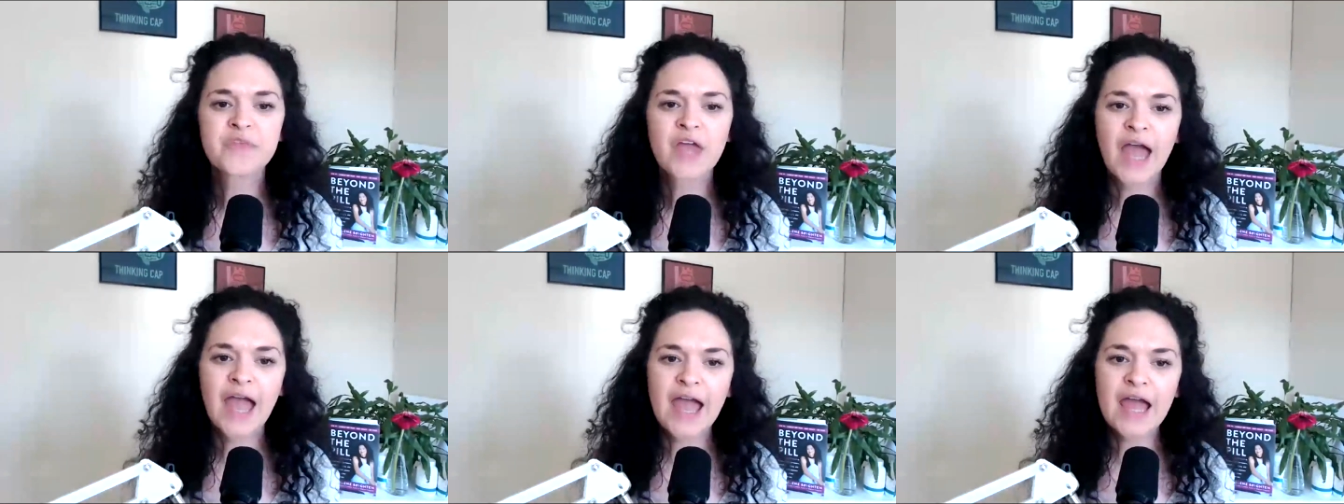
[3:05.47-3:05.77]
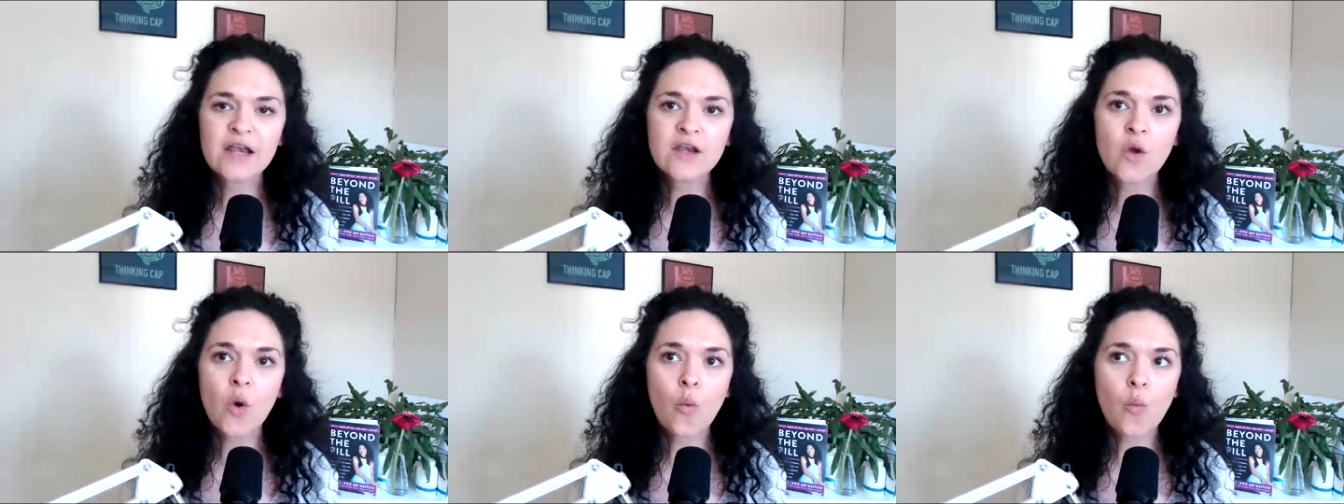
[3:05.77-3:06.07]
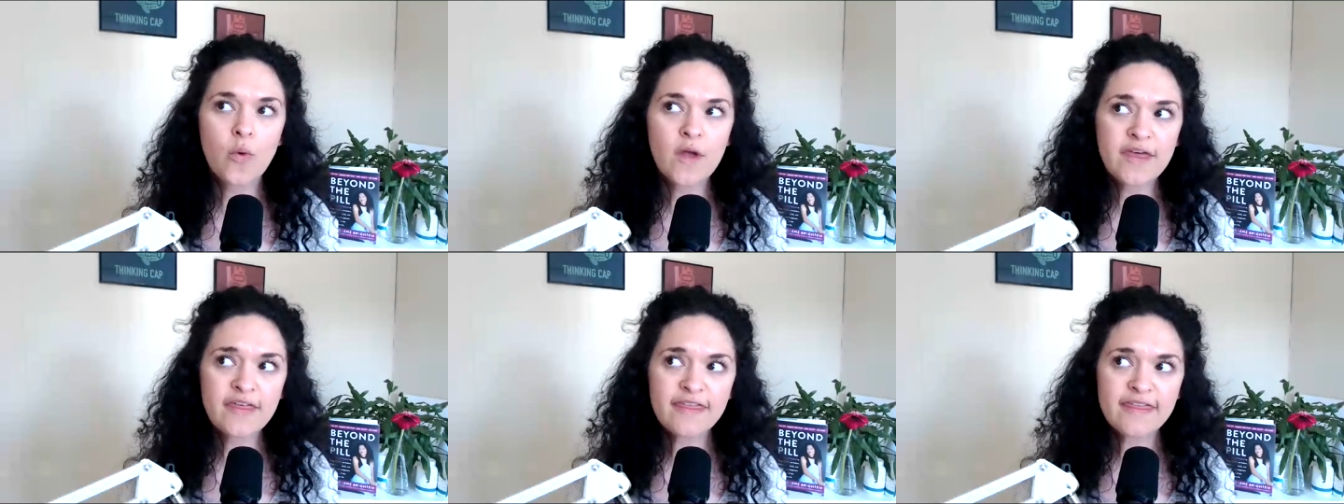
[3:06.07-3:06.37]
And
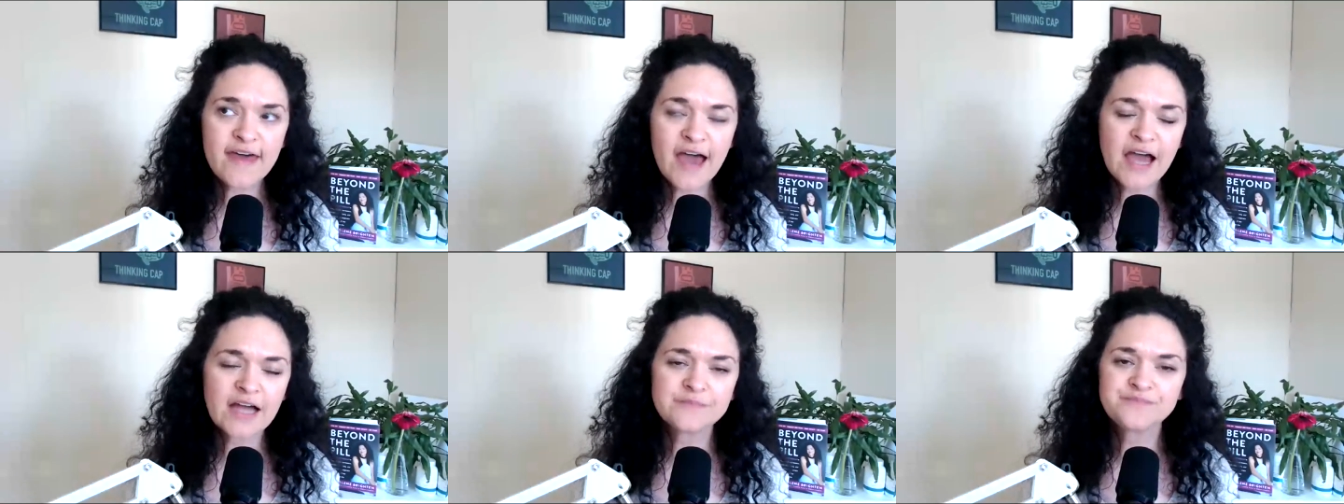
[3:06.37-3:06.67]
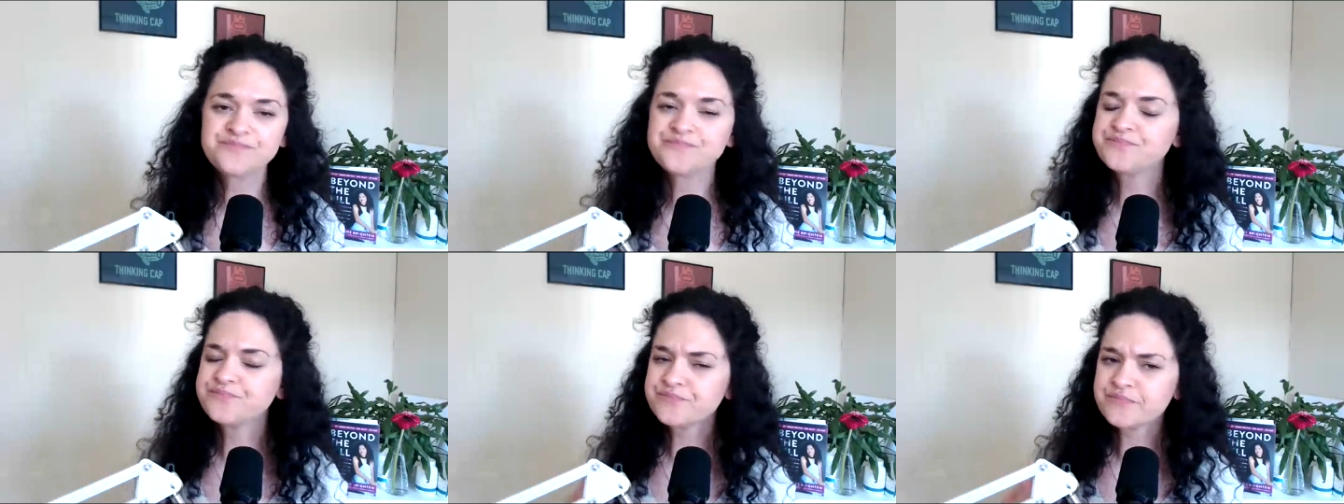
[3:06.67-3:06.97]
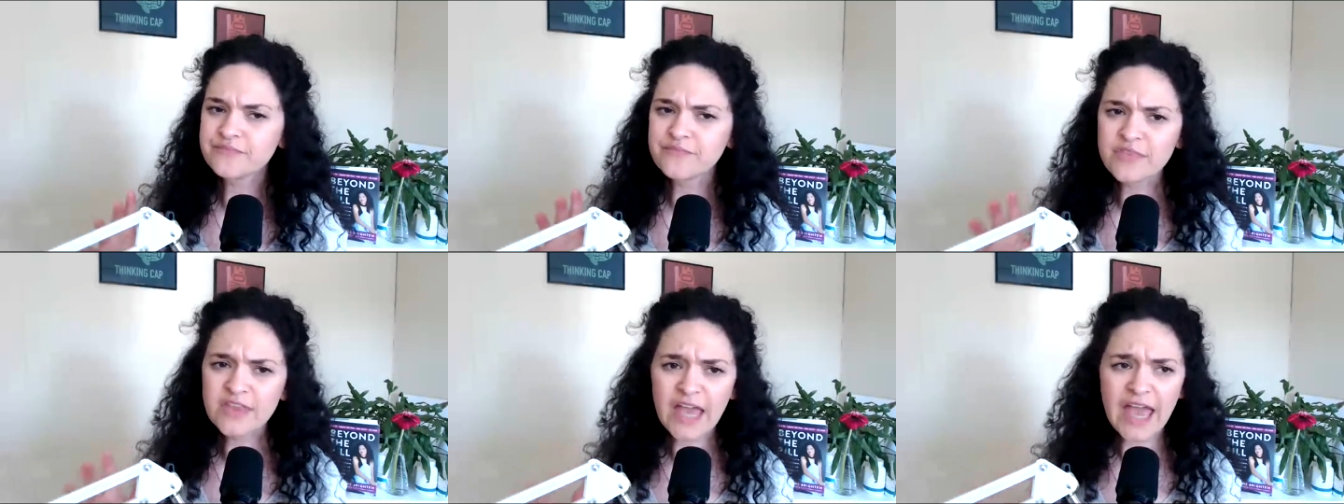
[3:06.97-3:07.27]
with that,
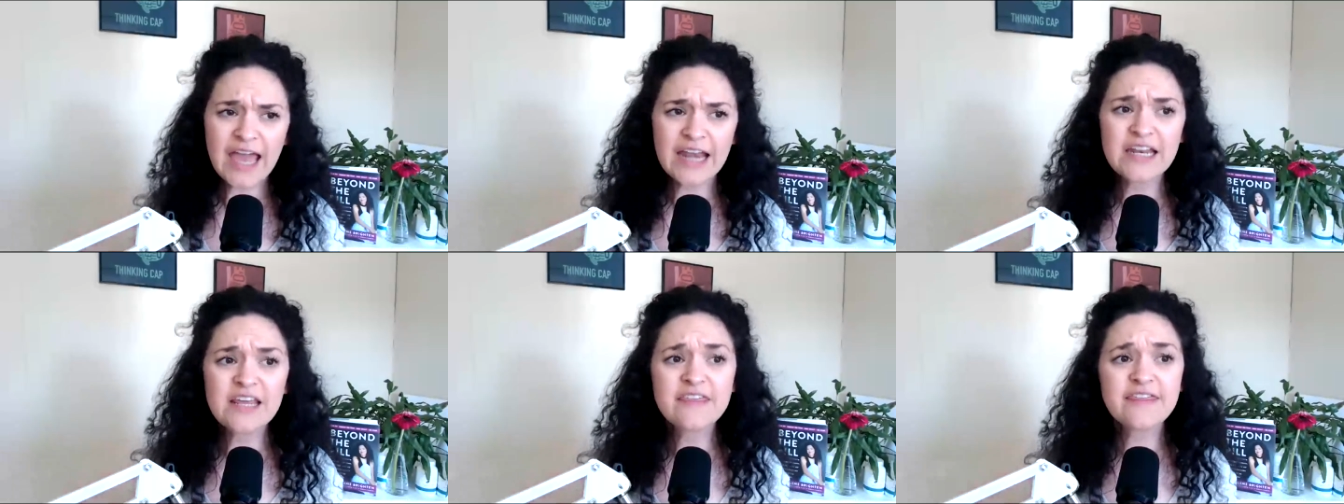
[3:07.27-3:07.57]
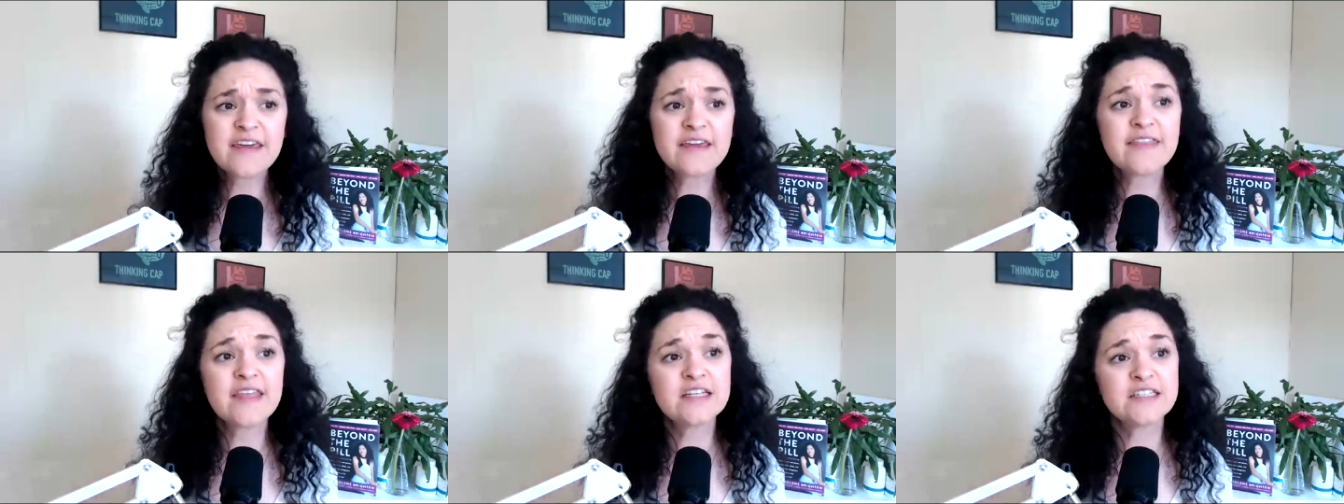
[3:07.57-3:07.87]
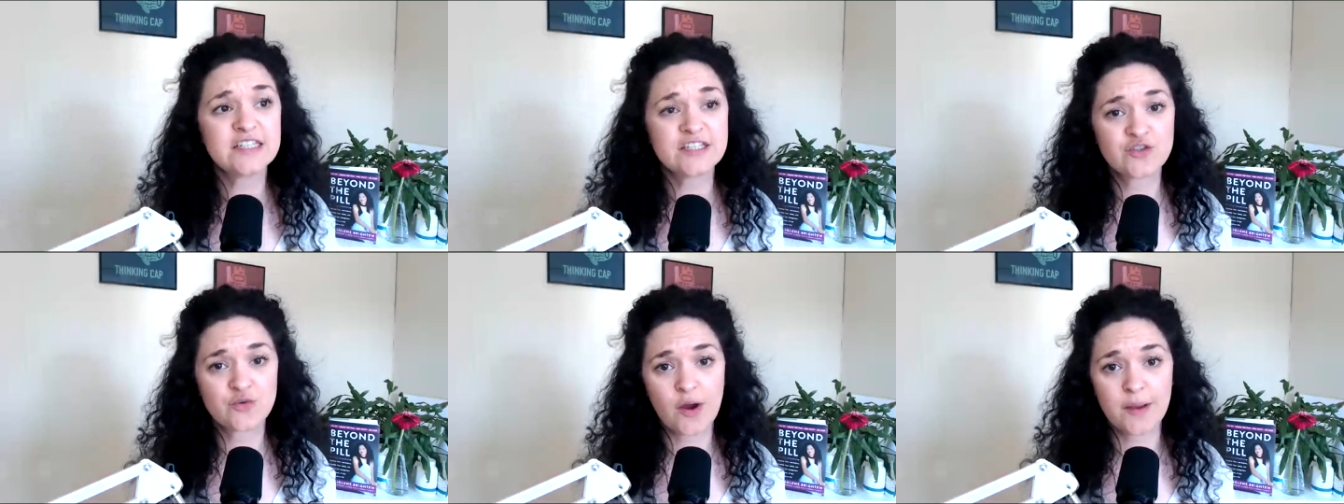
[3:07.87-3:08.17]
anything that
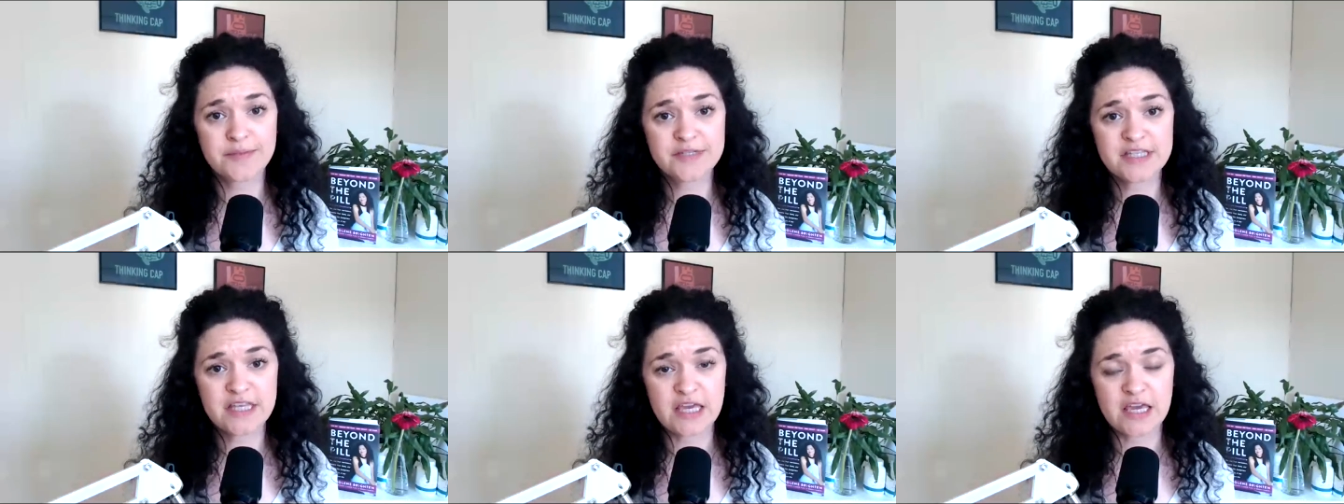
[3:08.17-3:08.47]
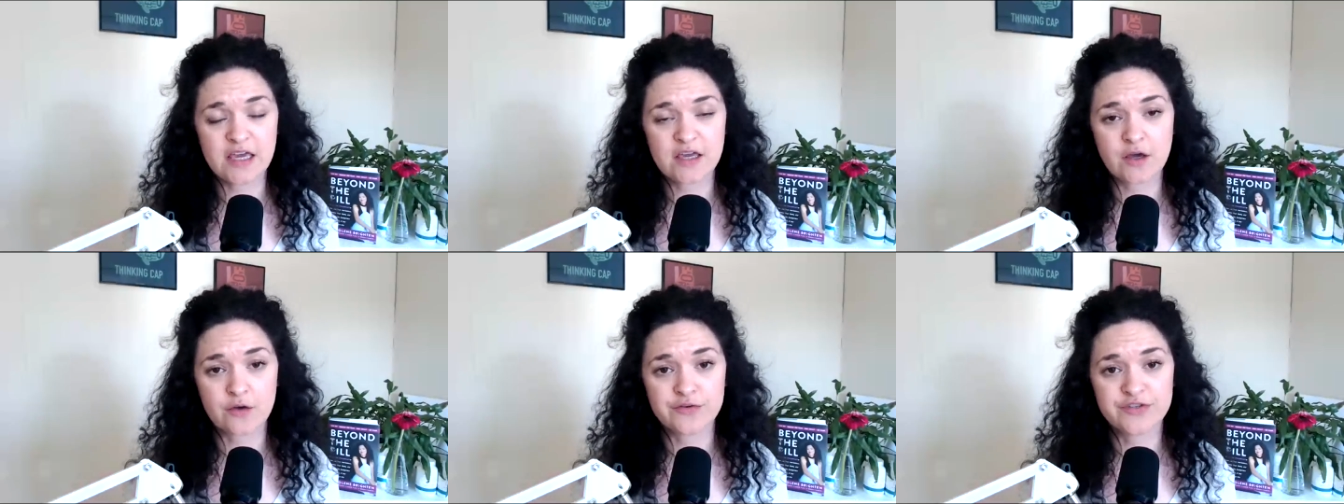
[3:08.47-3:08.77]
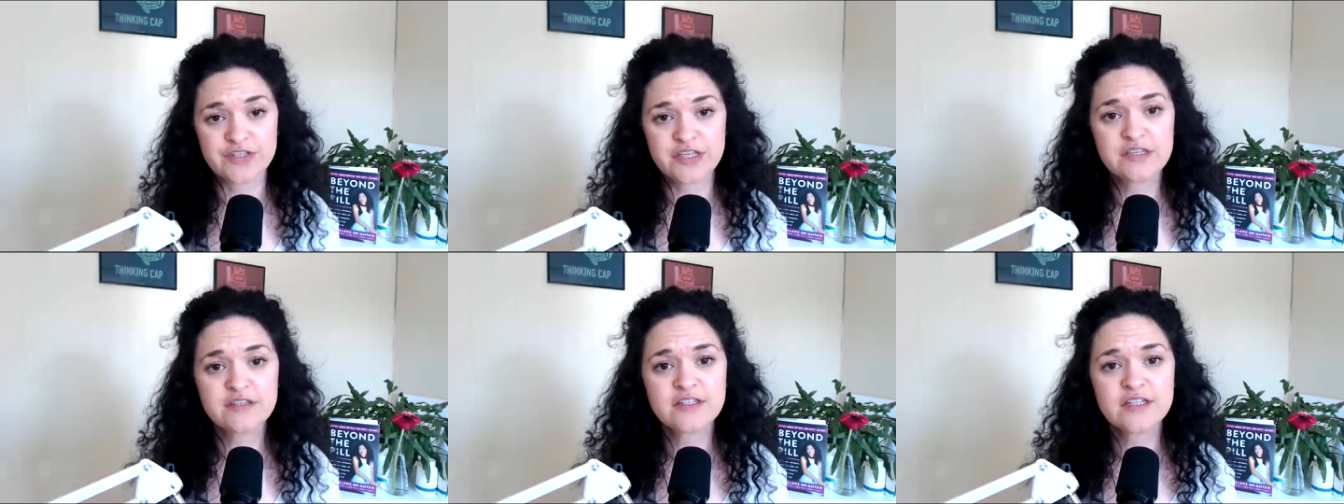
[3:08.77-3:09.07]
disrupts the
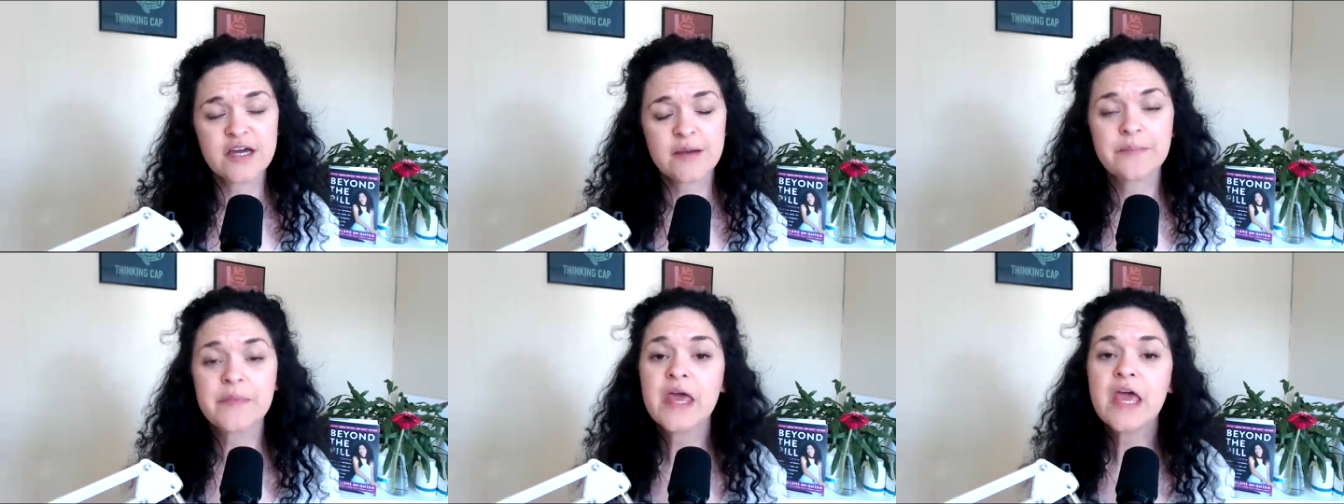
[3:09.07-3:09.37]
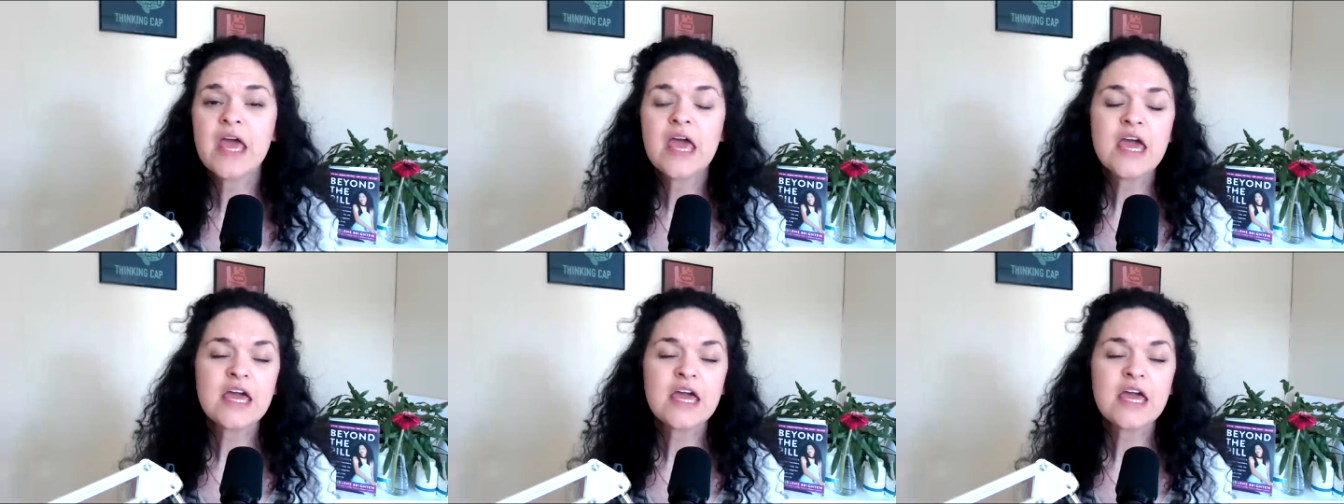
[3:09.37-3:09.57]
ecosystem